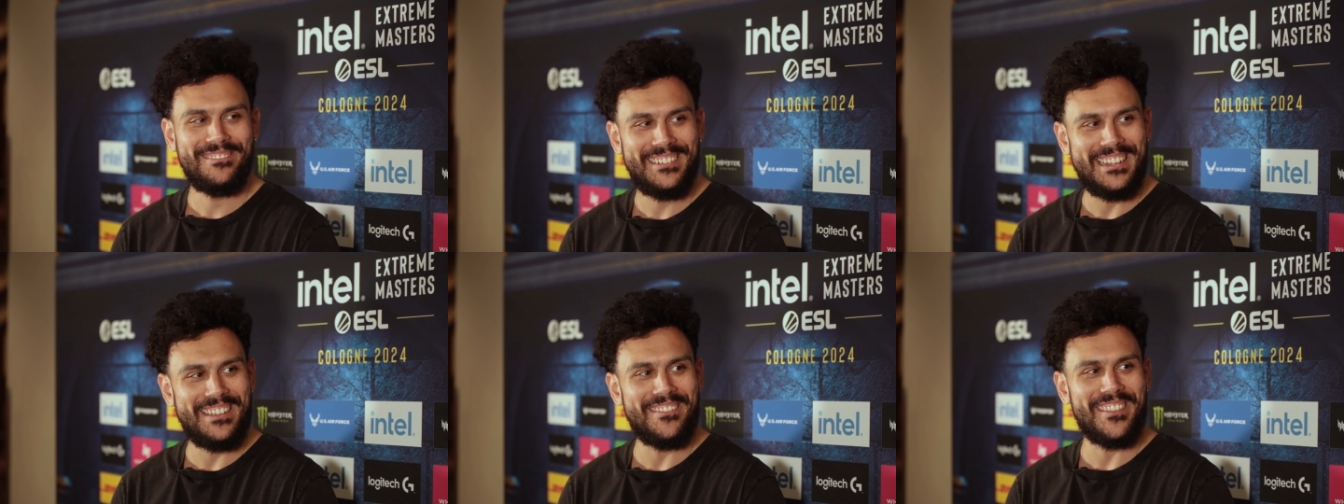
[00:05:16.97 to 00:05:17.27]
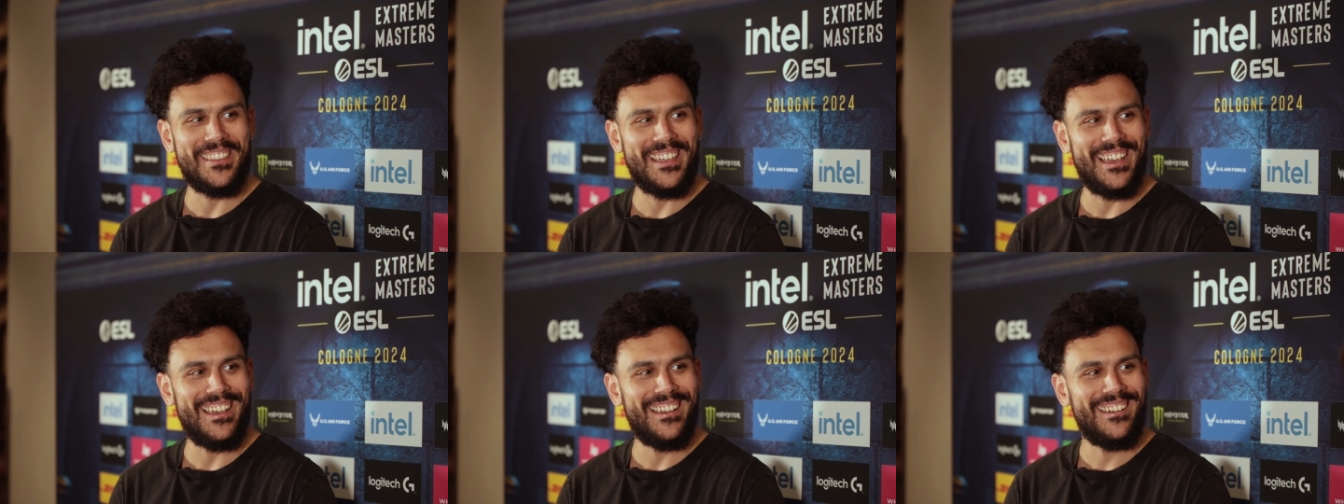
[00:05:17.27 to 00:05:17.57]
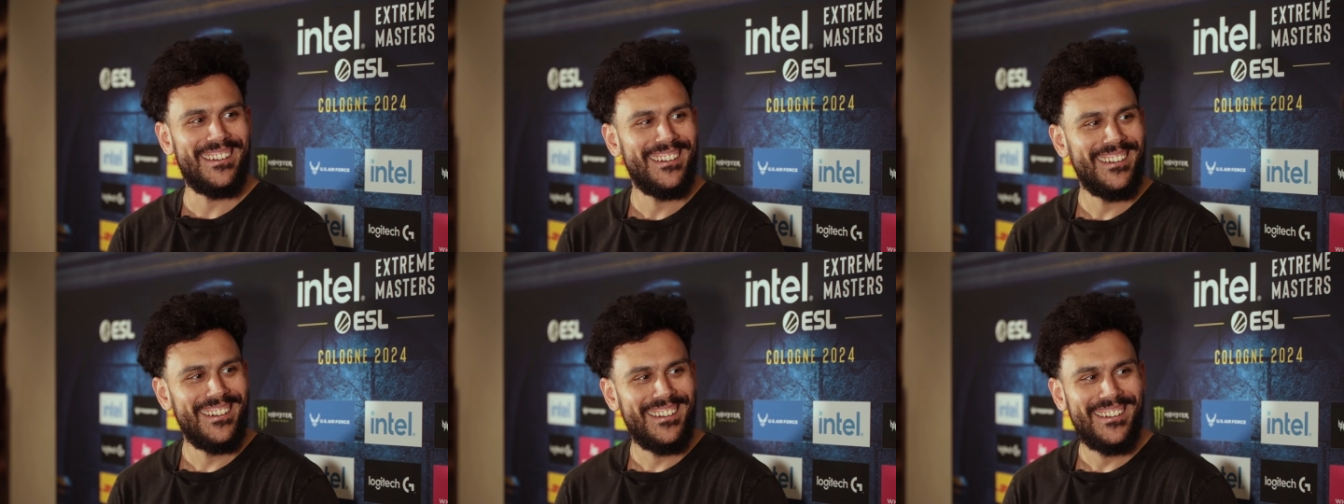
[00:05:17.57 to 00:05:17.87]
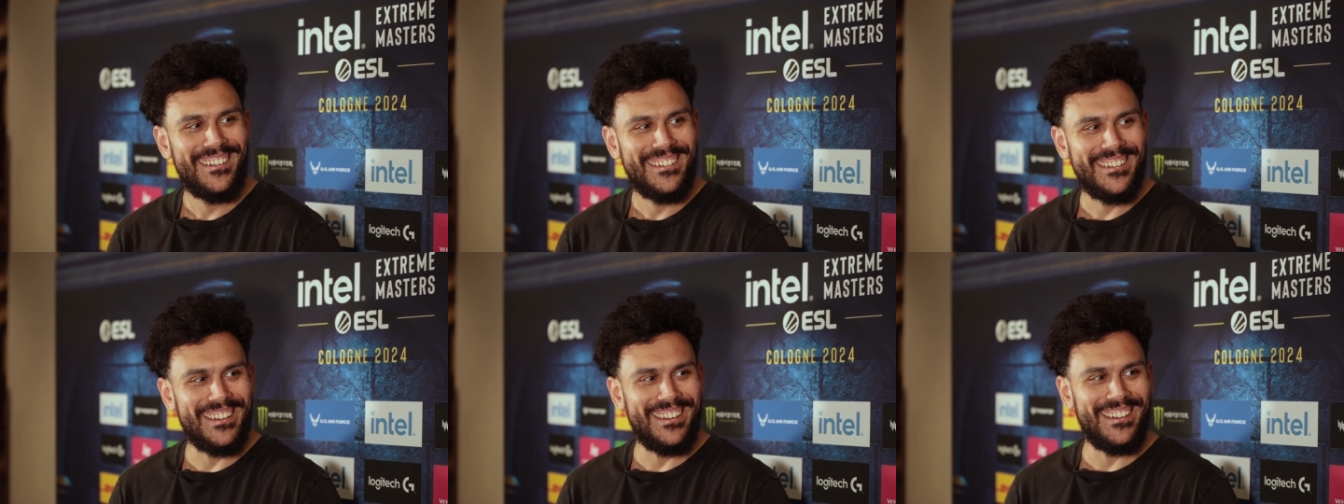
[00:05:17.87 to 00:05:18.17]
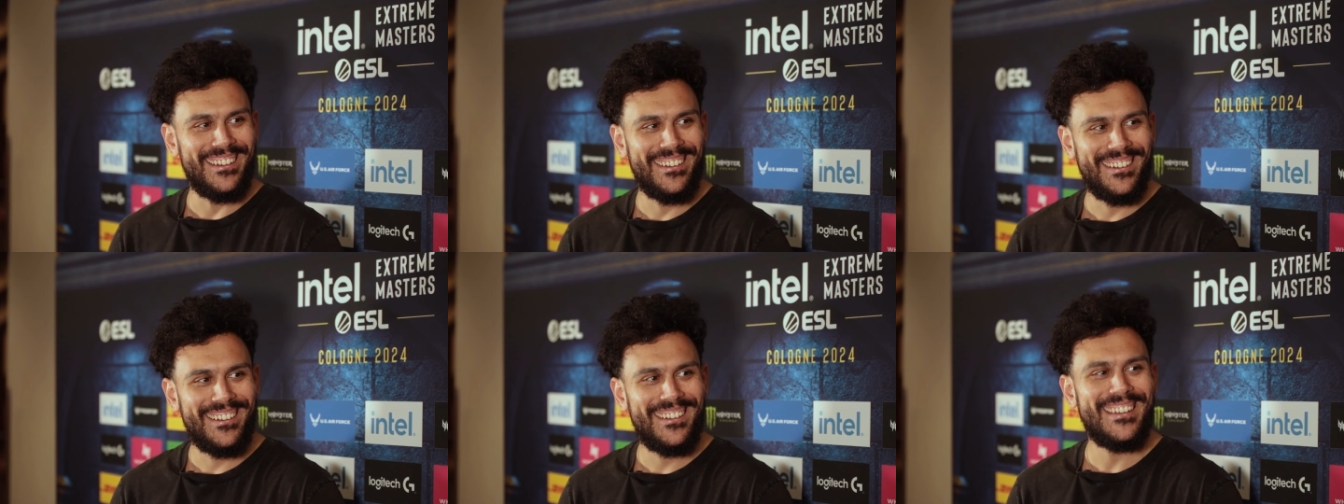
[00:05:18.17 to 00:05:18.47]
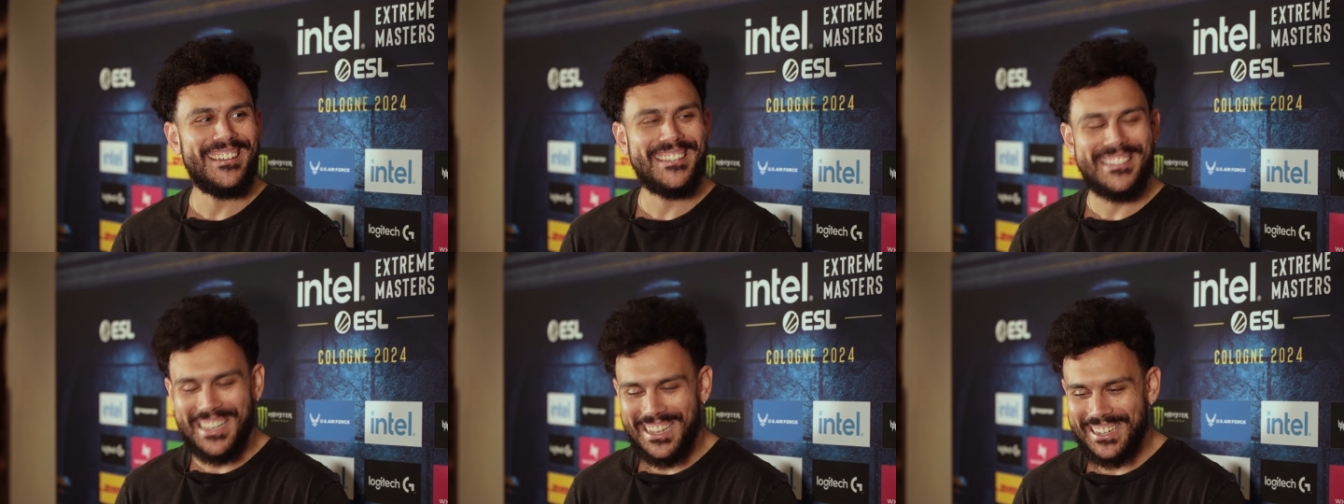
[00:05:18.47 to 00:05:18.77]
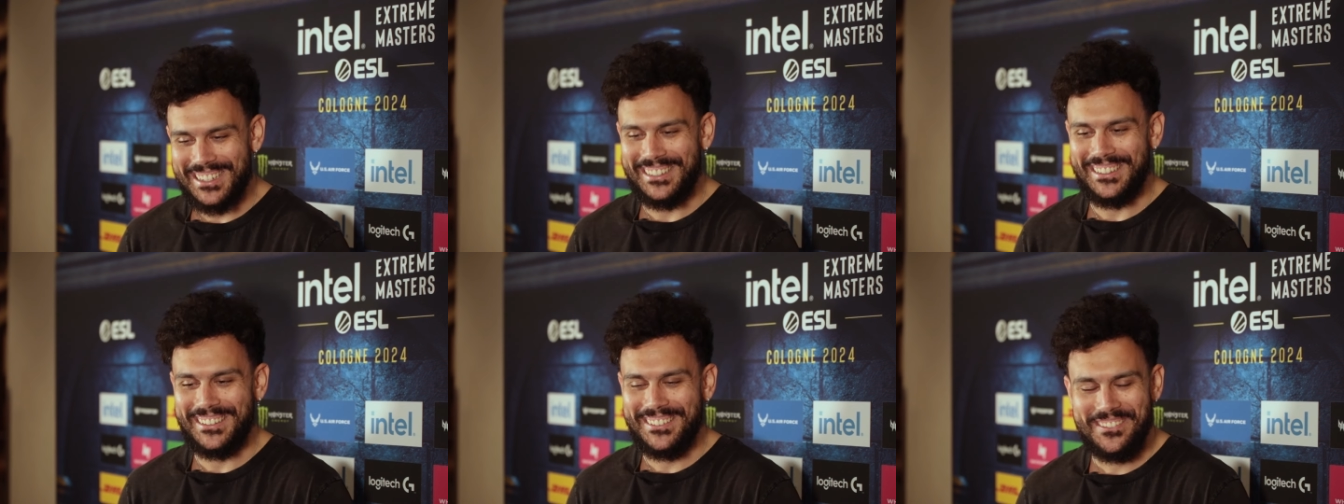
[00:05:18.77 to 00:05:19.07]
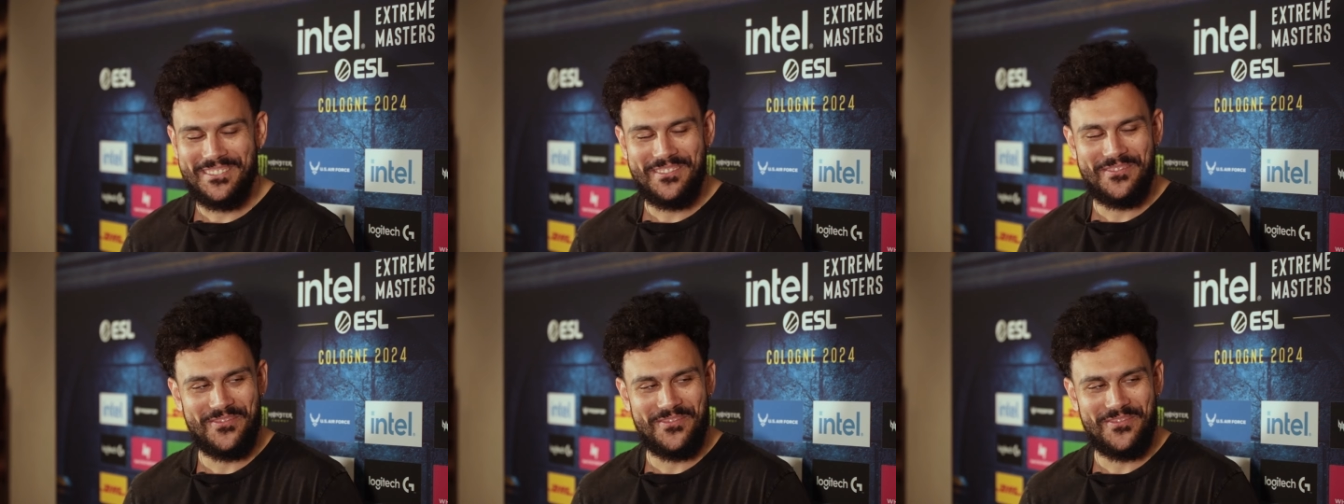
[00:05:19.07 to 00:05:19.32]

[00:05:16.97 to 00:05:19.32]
leave it there. Yeah, perfect. Exactly.